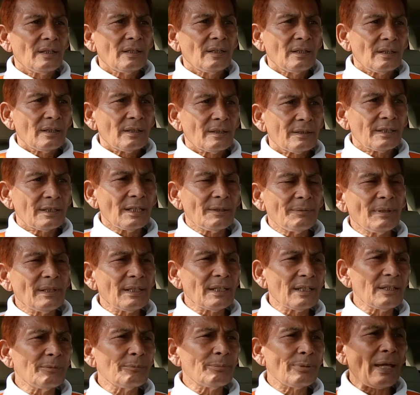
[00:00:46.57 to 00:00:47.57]
giving
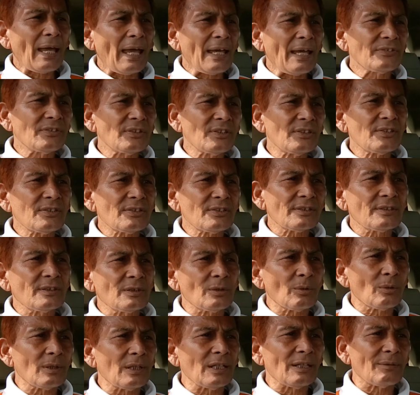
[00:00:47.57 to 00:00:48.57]
emphasis to your
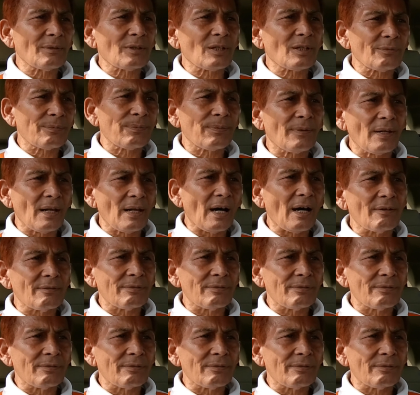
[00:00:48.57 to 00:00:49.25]
level of love